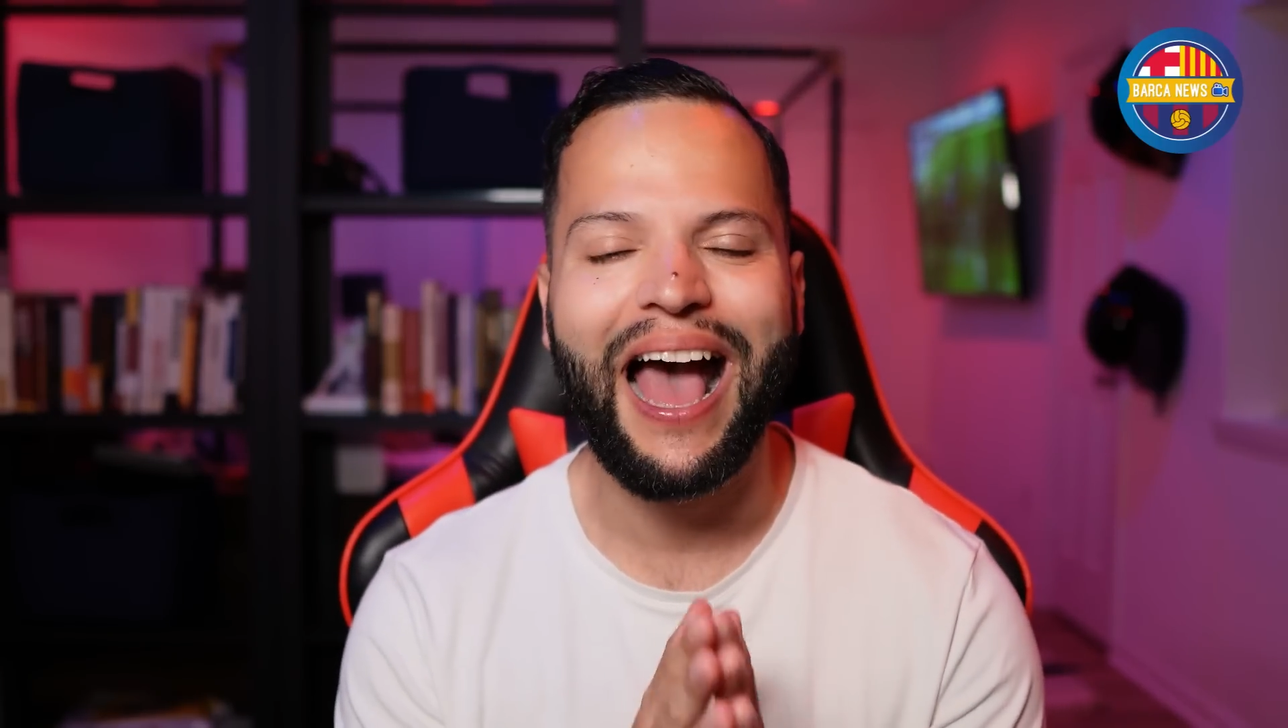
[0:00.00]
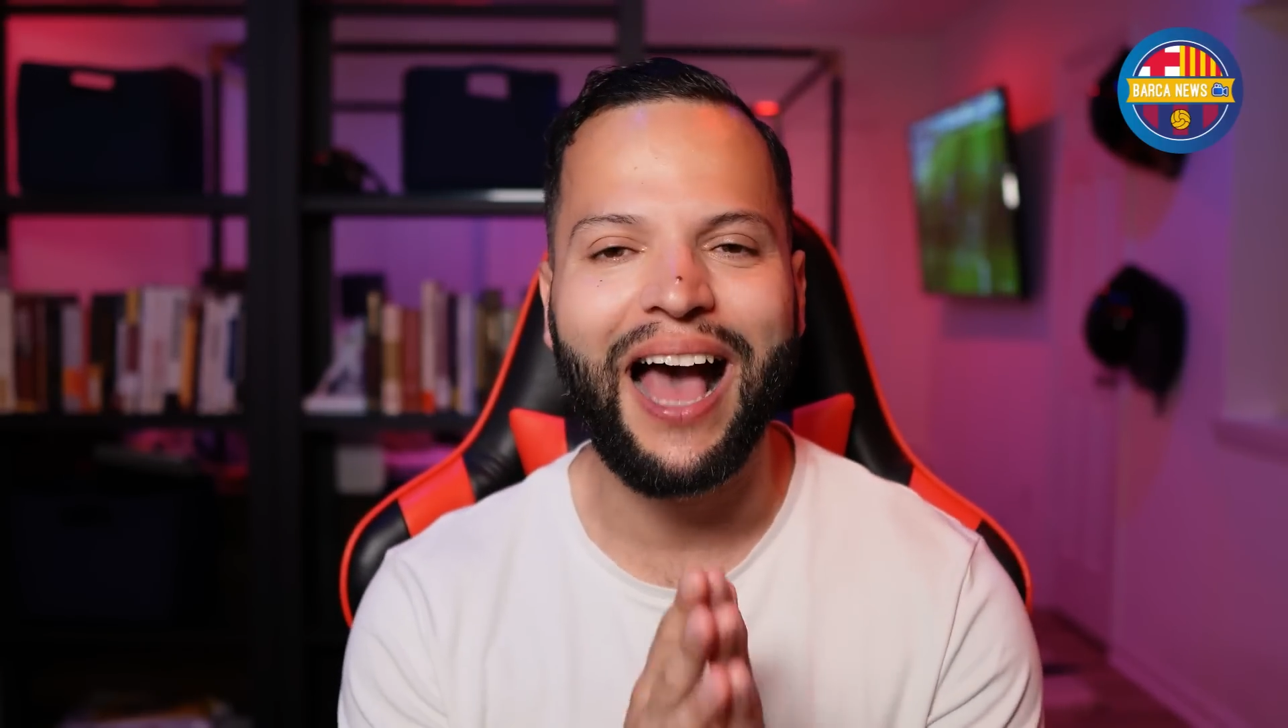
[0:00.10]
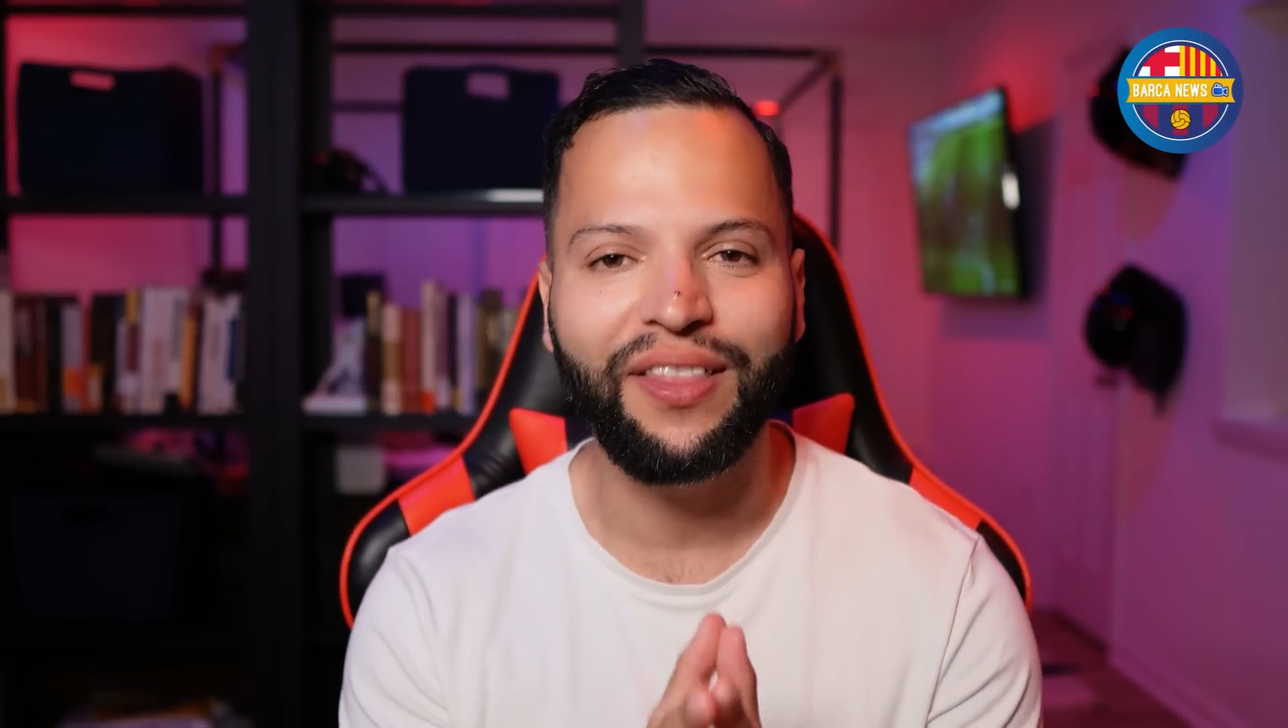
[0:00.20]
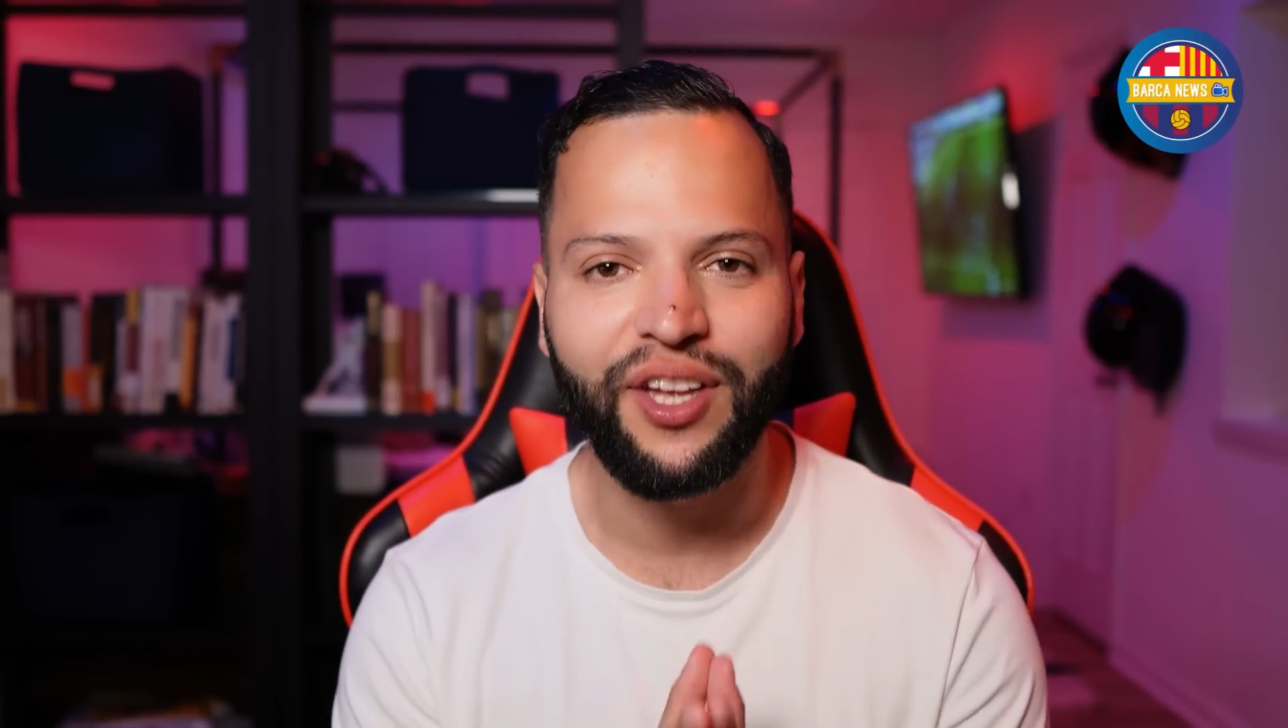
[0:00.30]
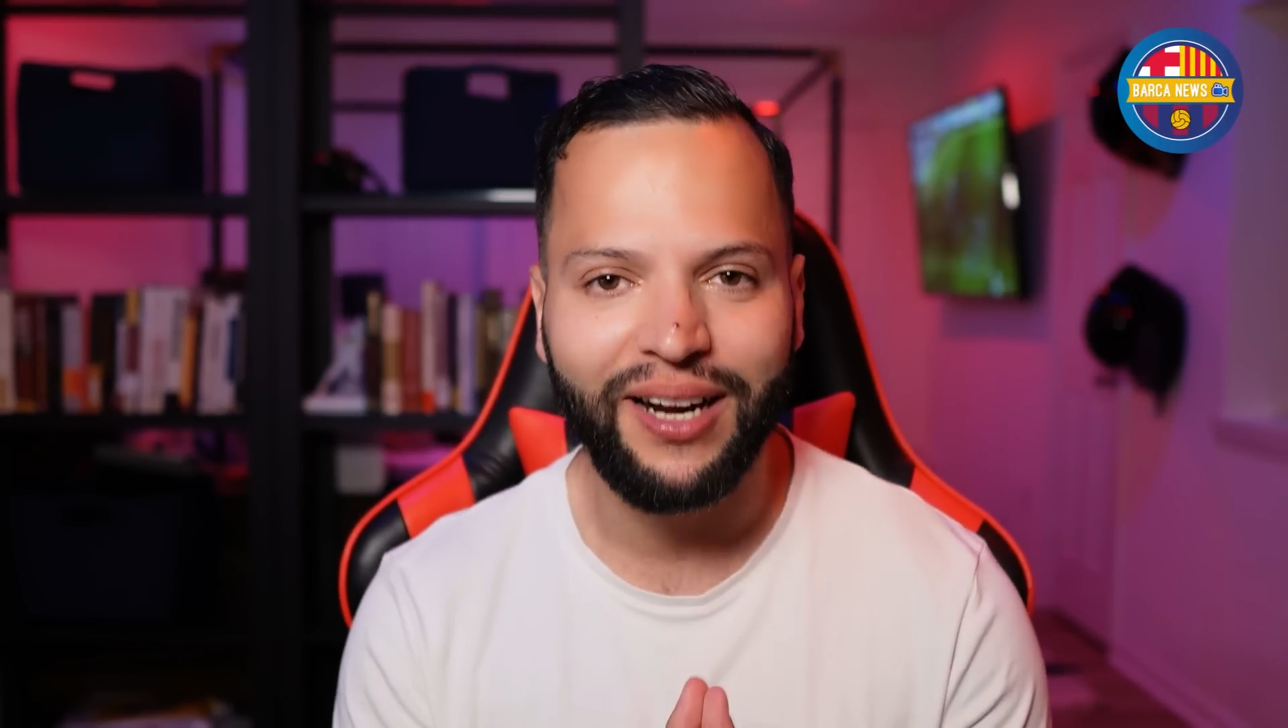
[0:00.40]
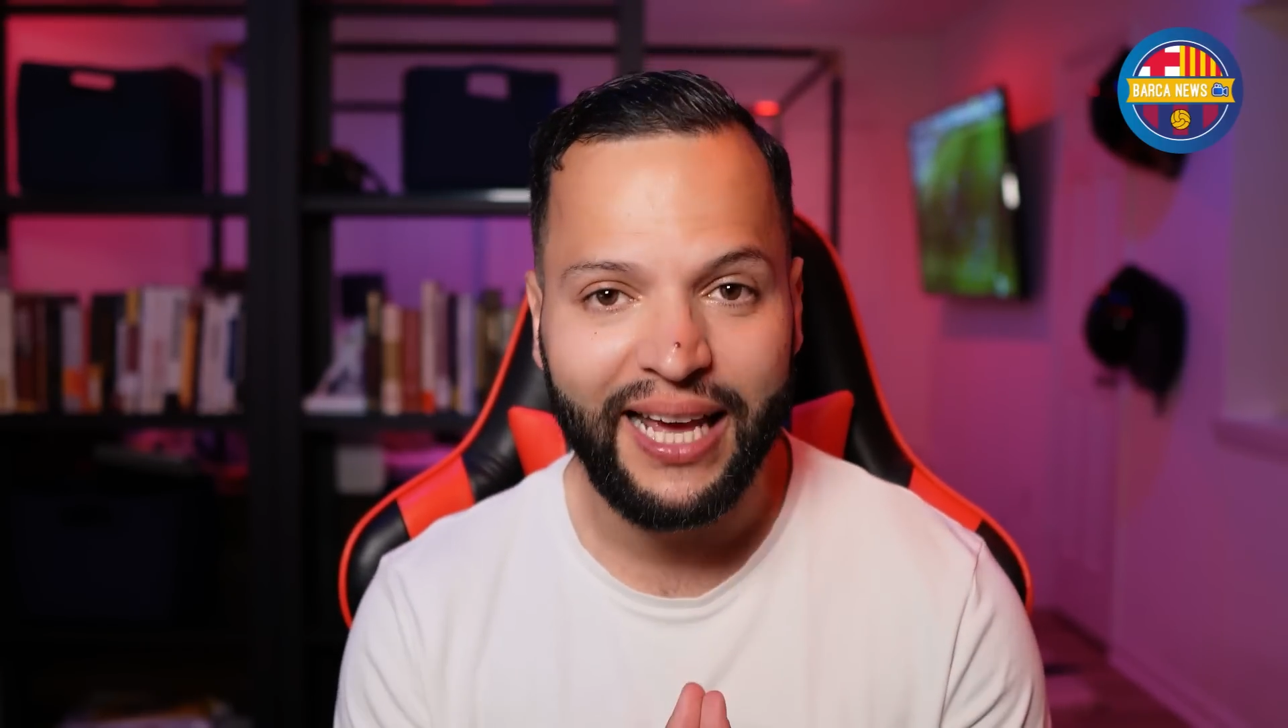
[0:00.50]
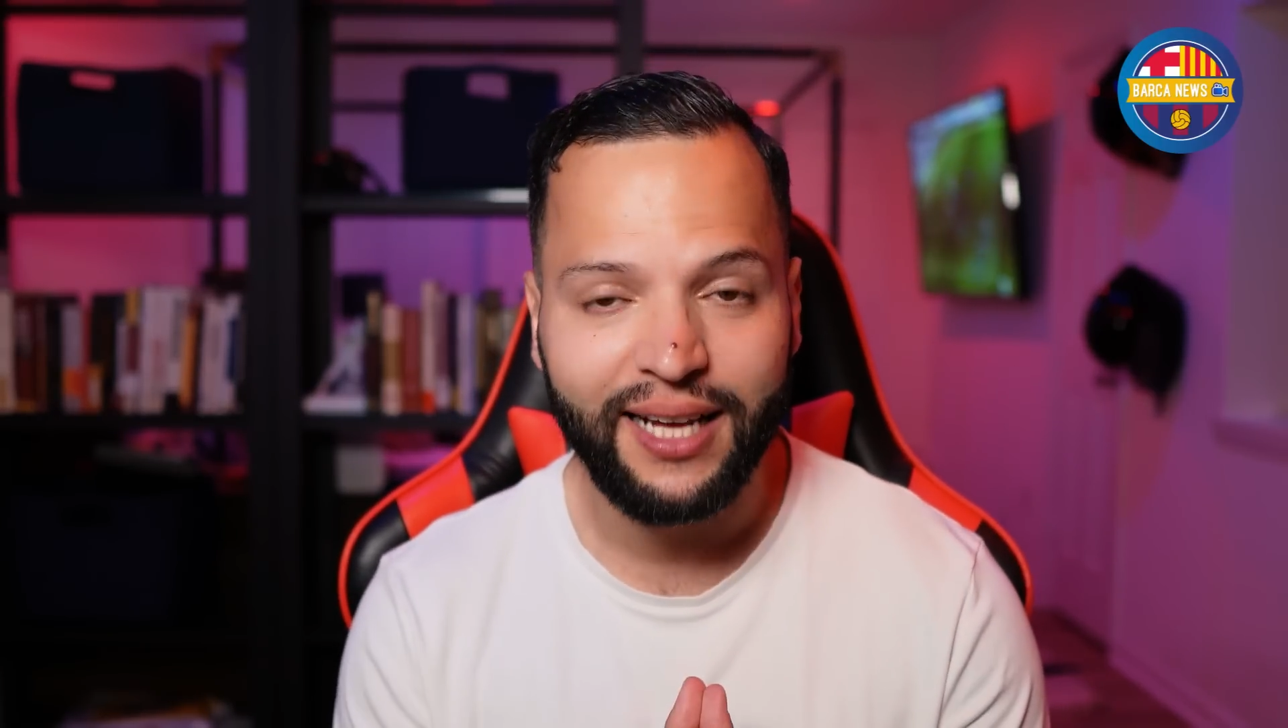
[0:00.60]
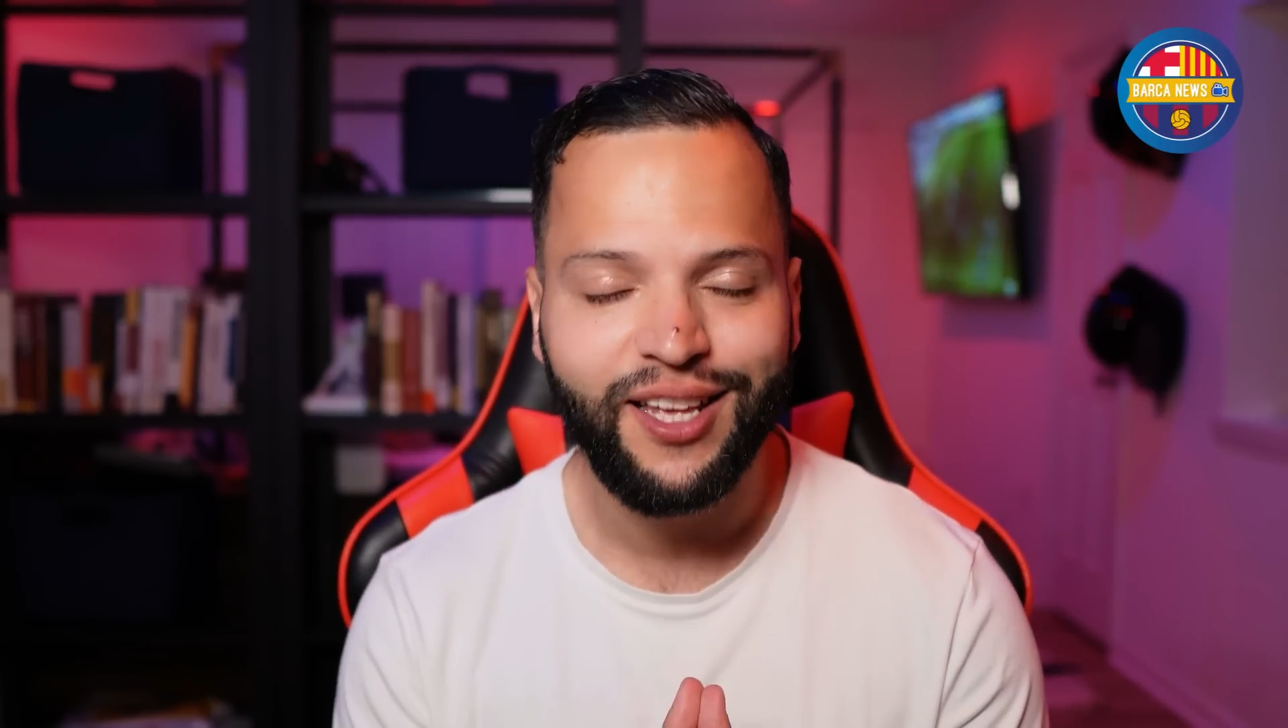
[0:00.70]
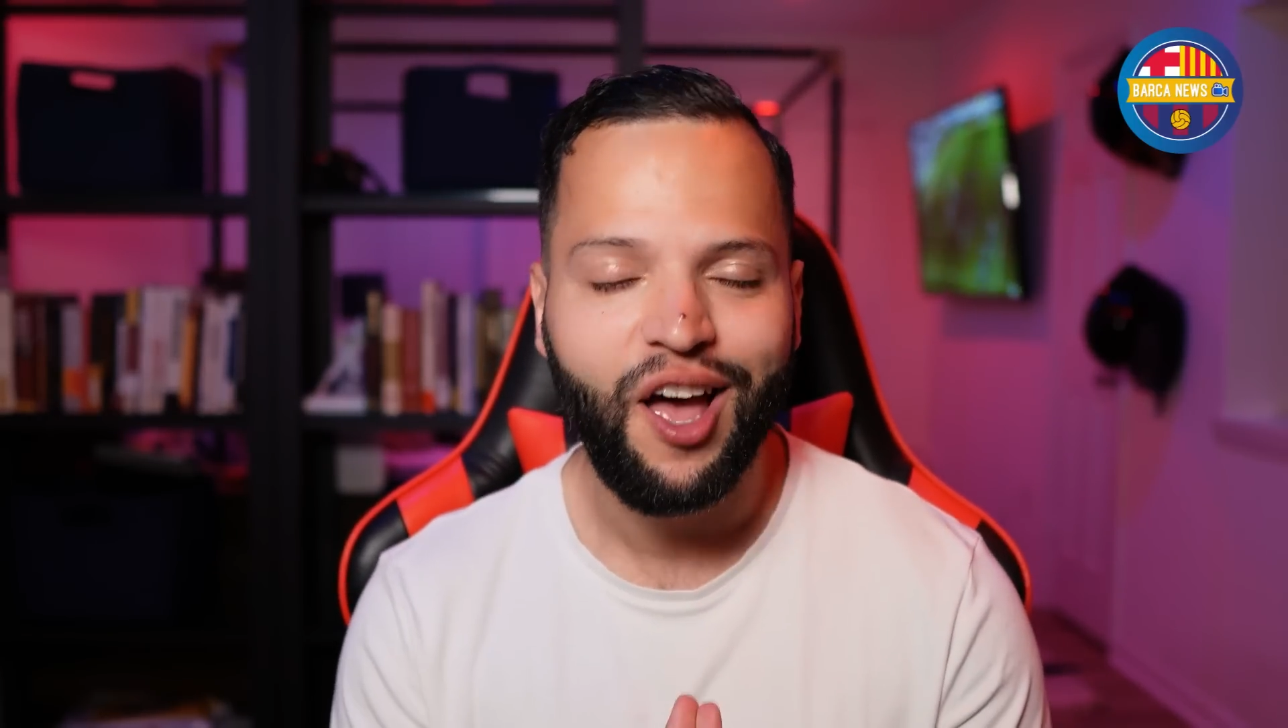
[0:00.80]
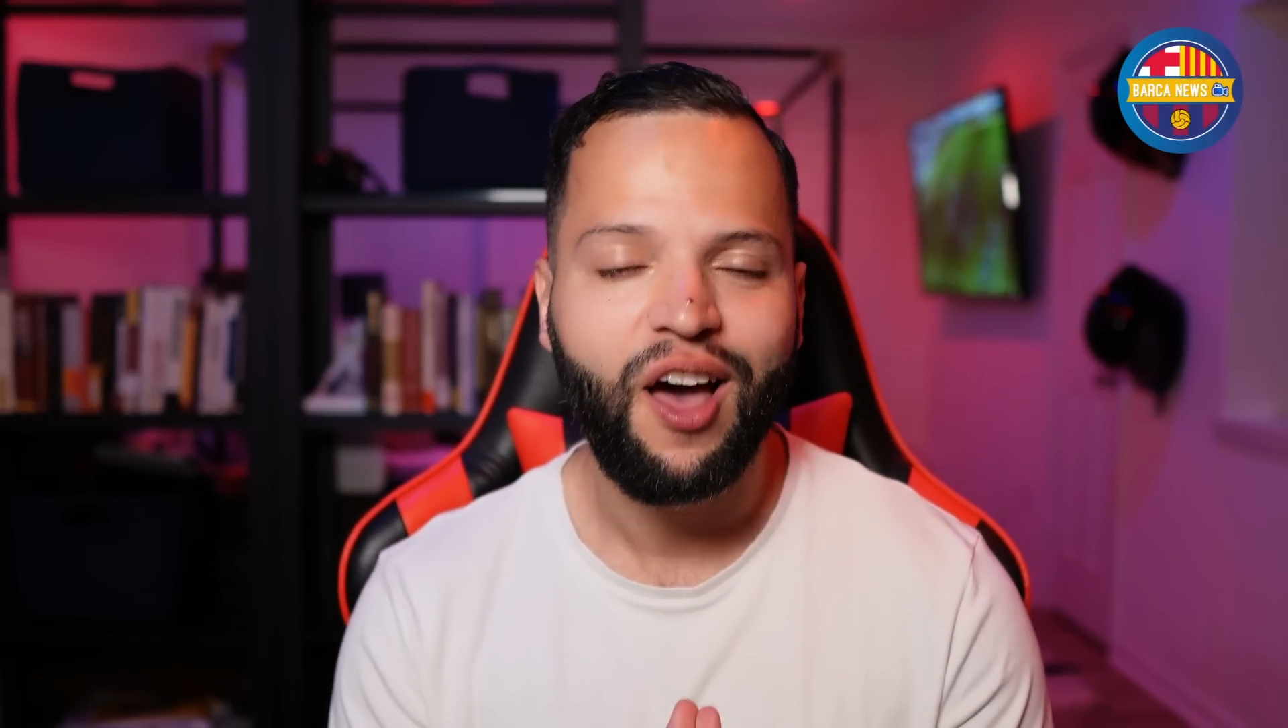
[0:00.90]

Anderlecht